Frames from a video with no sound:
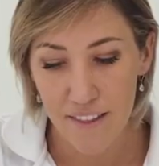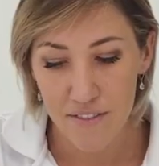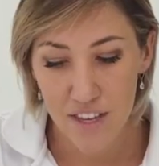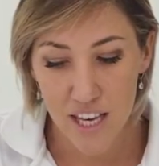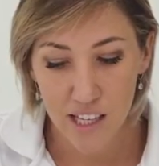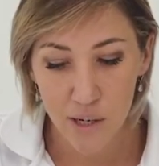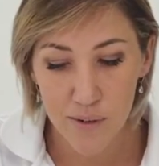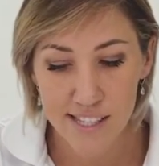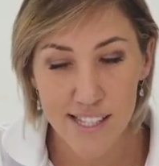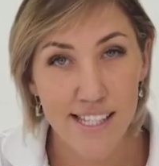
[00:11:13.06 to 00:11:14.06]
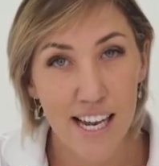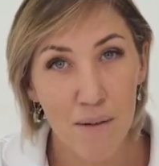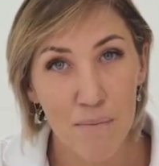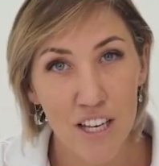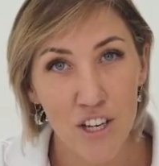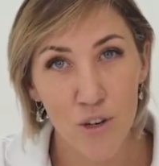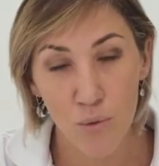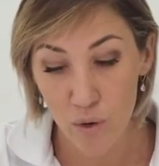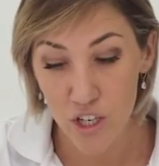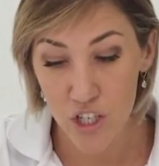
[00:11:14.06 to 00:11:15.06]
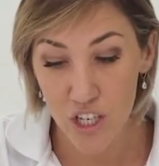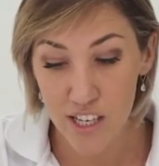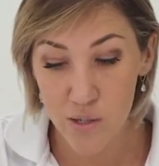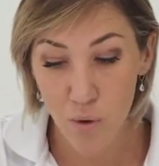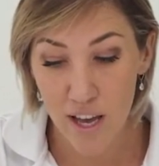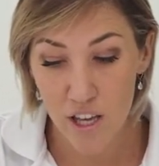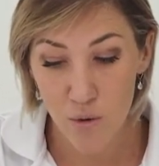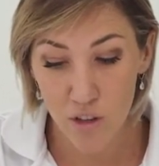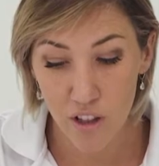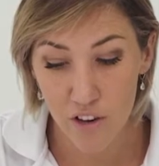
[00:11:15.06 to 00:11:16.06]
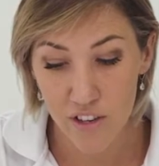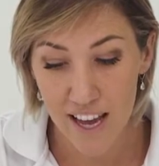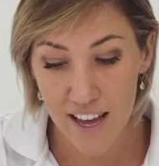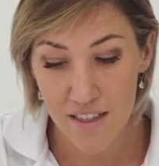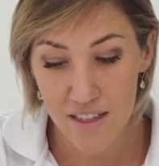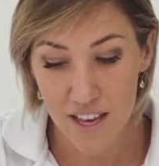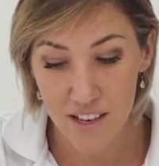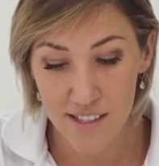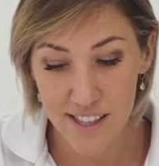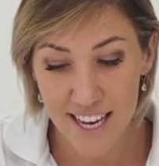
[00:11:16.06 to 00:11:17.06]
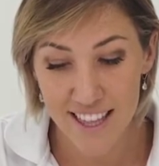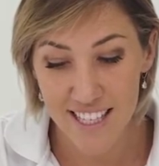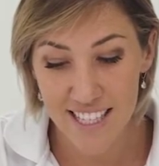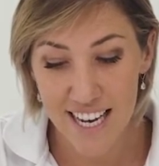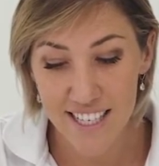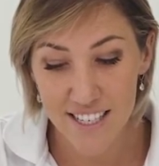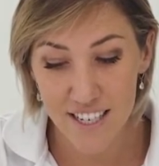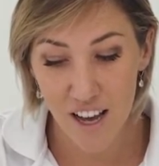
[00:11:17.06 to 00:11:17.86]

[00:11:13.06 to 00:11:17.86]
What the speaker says: The yellow is the setup menu, which is where you would locate things like the date and